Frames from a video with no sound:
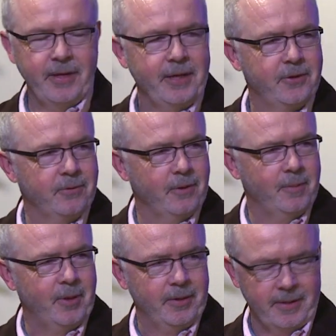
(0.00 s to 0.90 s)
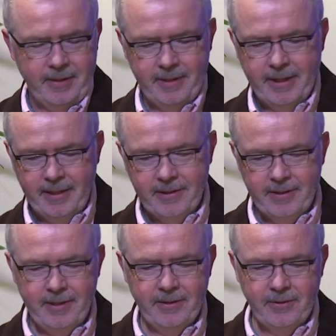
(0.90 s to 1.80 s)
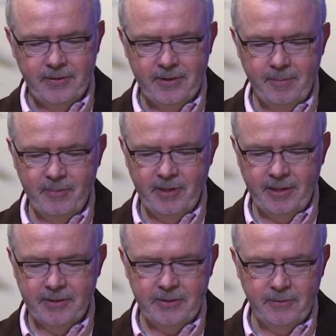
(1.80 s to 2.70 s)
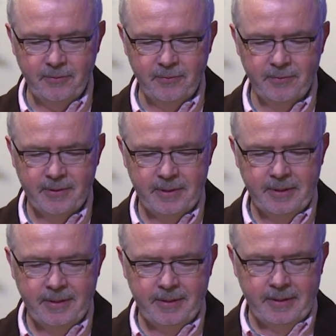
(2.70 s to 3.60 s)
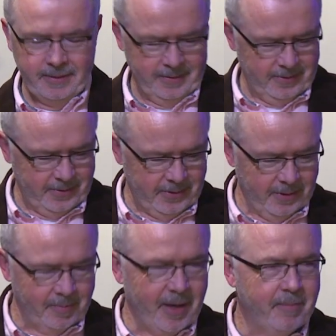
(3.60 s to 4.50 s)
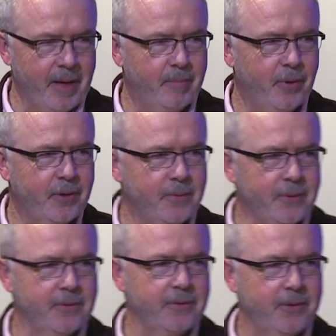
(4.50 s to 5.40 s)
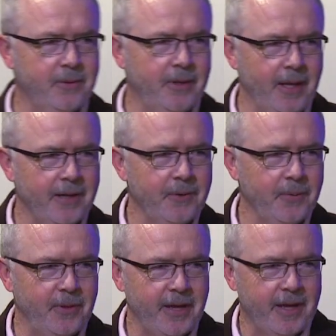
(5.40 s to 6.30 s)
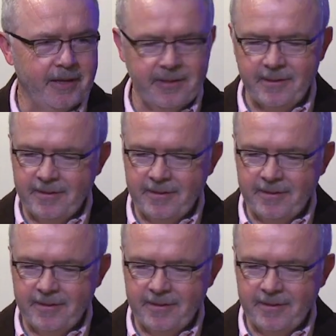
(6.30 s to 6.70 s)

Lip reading: Thank you, Robert. I could hear the subtext of talking about my book was good luck with that.